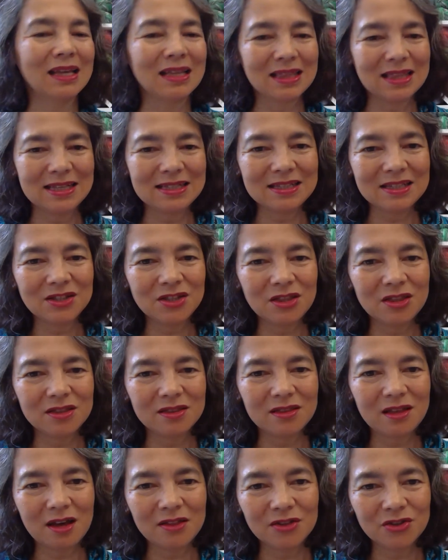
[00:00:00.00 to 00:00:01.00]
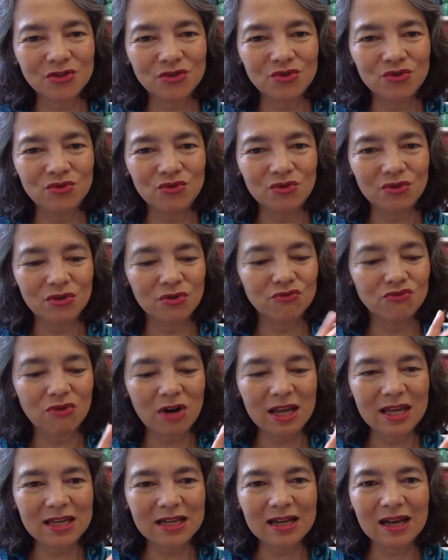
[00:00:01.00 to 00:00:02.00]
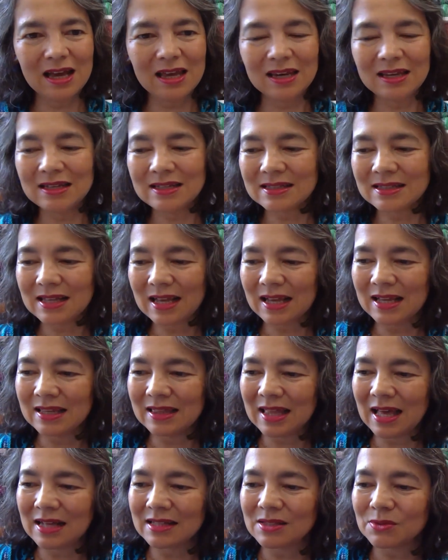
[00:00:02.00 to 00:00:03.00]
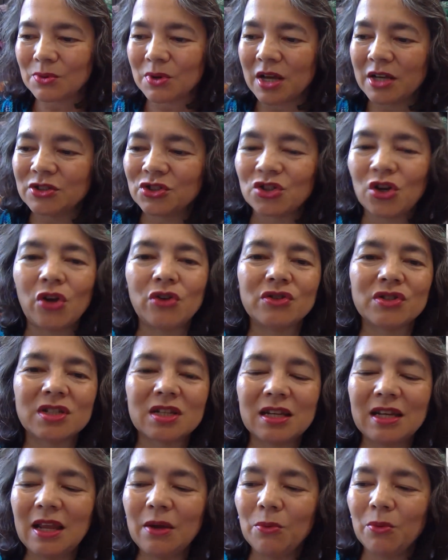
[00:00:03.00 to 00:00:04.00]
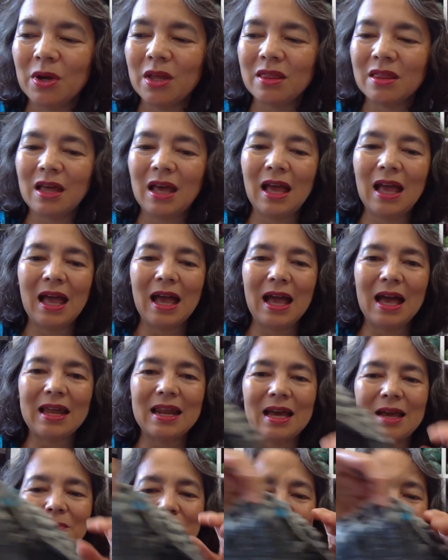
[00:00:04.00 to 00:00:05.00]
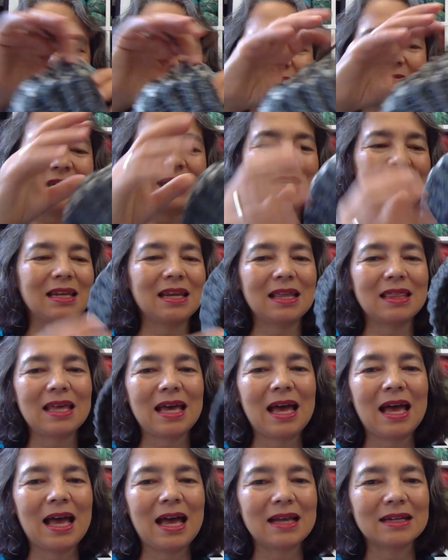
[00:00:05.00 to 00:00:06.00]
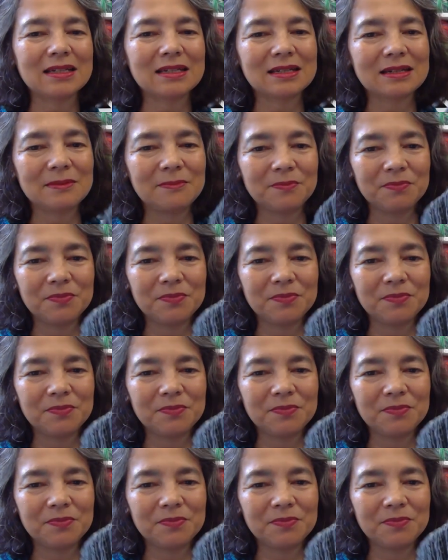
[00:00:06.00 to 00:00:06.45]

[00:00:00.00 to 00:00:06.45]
These are the 2 grey colours, and that's what I chose to knit with. And I'm knitting another hat